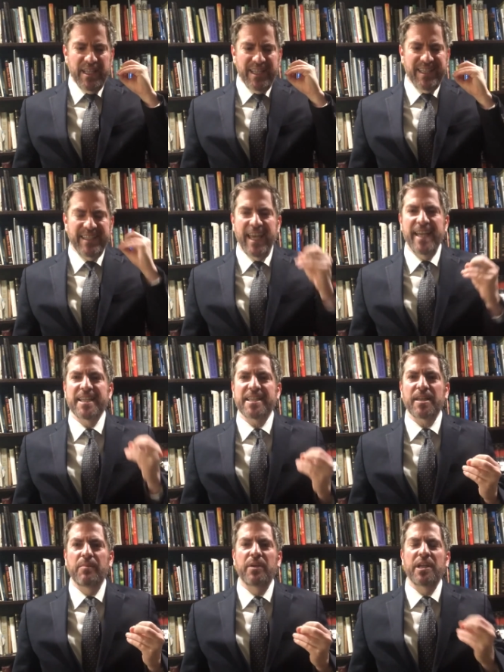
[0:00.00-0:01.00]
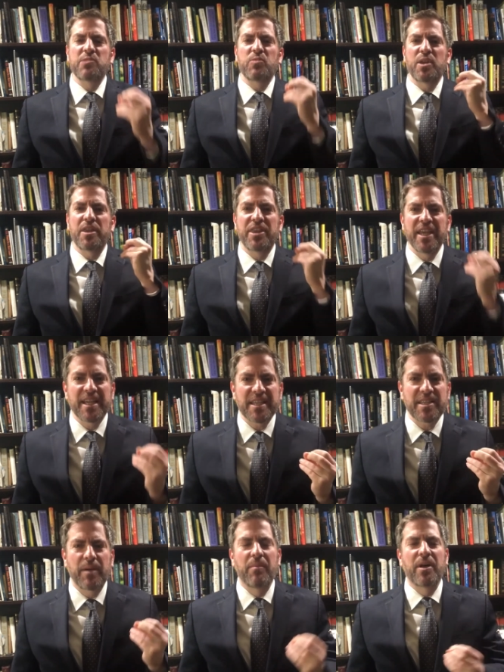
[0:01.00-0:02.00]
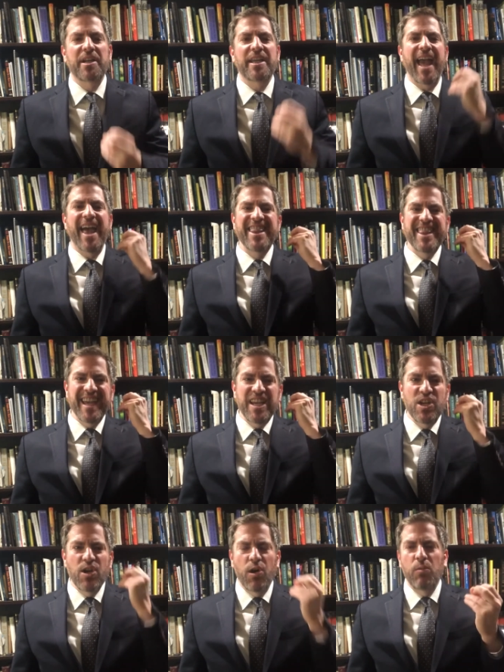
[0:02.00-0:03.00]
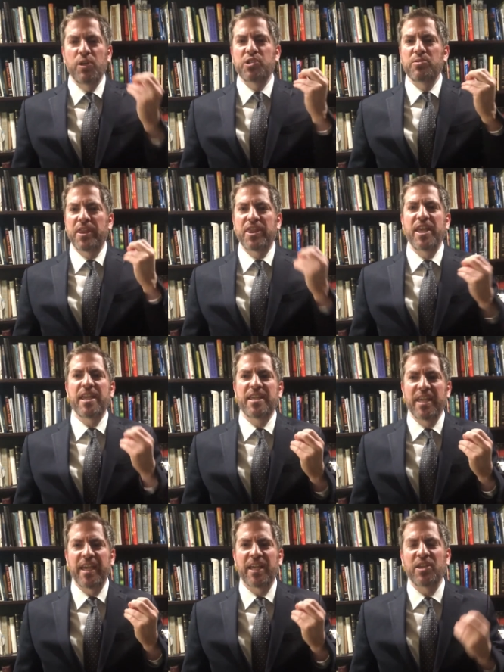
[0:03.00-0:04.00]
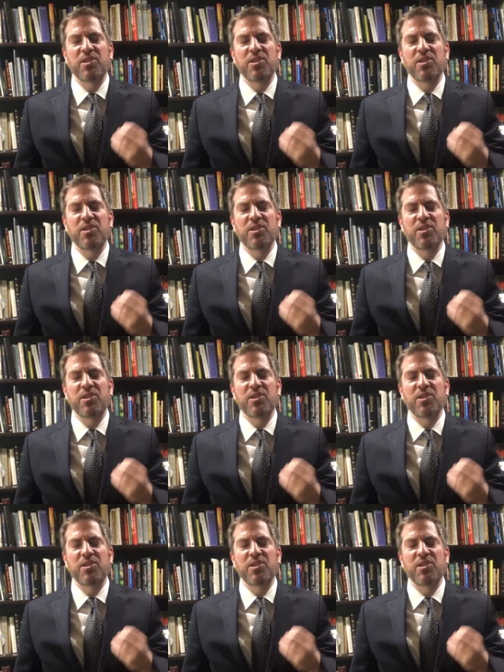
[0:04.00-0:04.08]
say to somebody is what you think of somebody, and they know what you're thinking.